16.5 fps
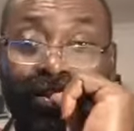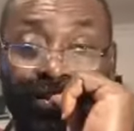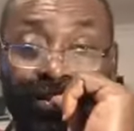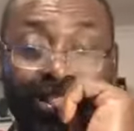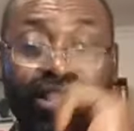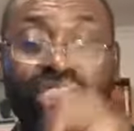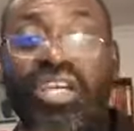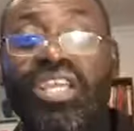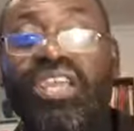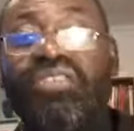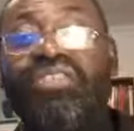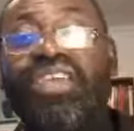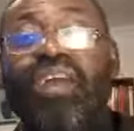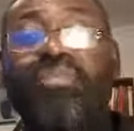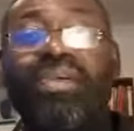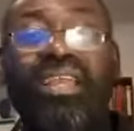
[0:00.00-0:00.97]
Because if
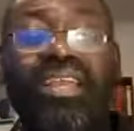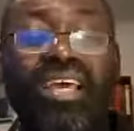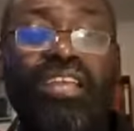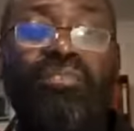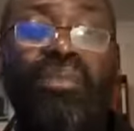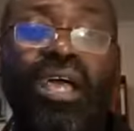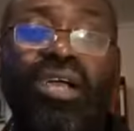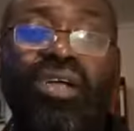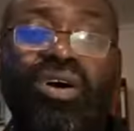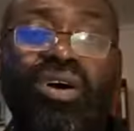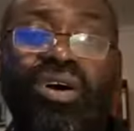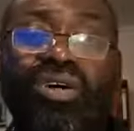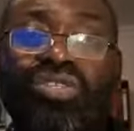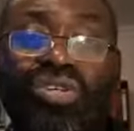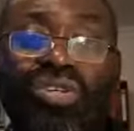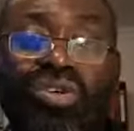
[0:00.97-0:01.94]
they have been led by
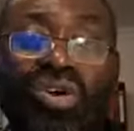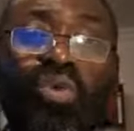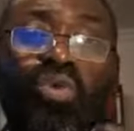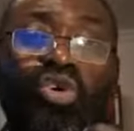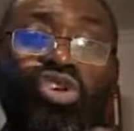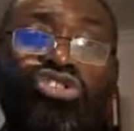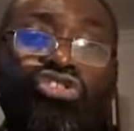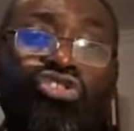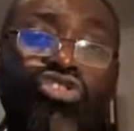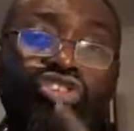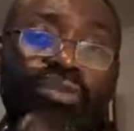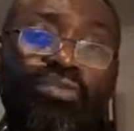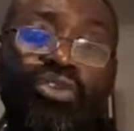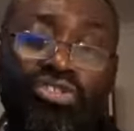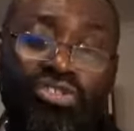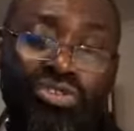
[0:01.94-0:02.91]
God, God will show
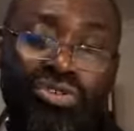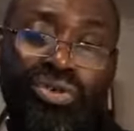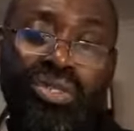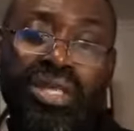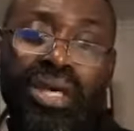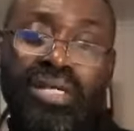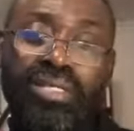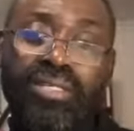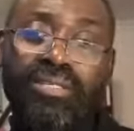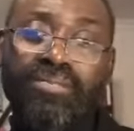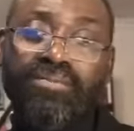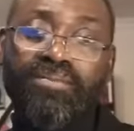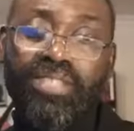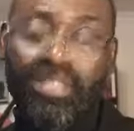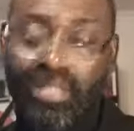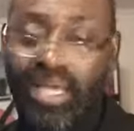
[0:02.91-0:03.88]
them not to do that.
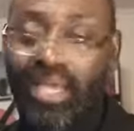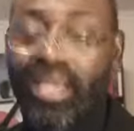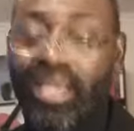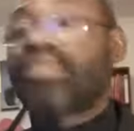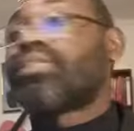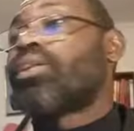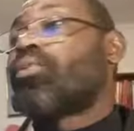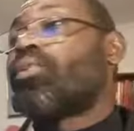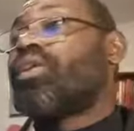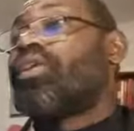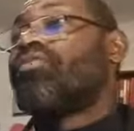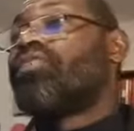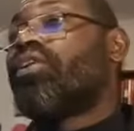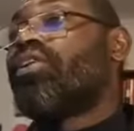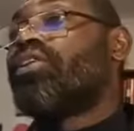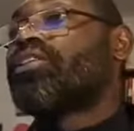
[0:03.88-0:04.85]
It's against the will
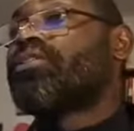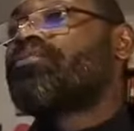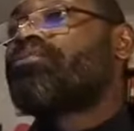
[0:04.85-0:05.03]
of God.